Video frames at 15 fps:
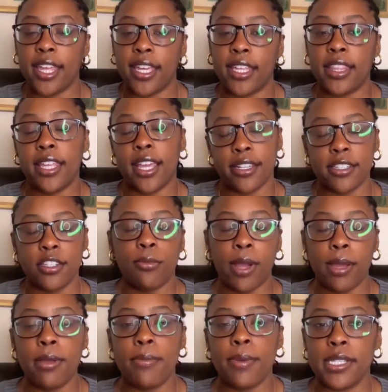Like, yes, there
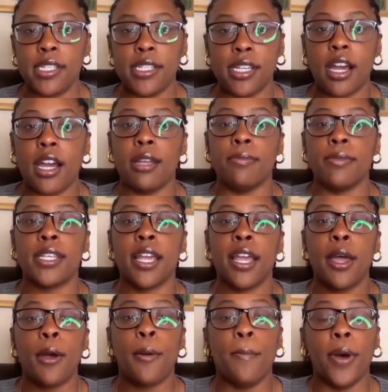might be busy times,
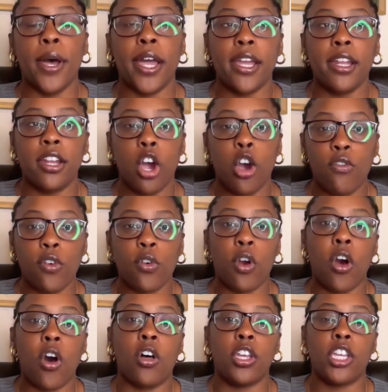but
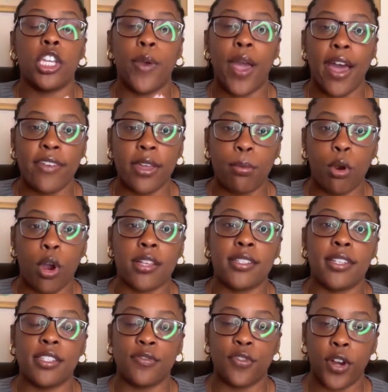overall you have a
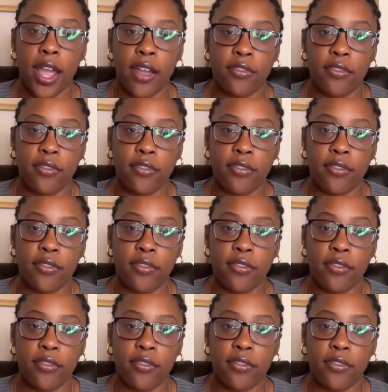process for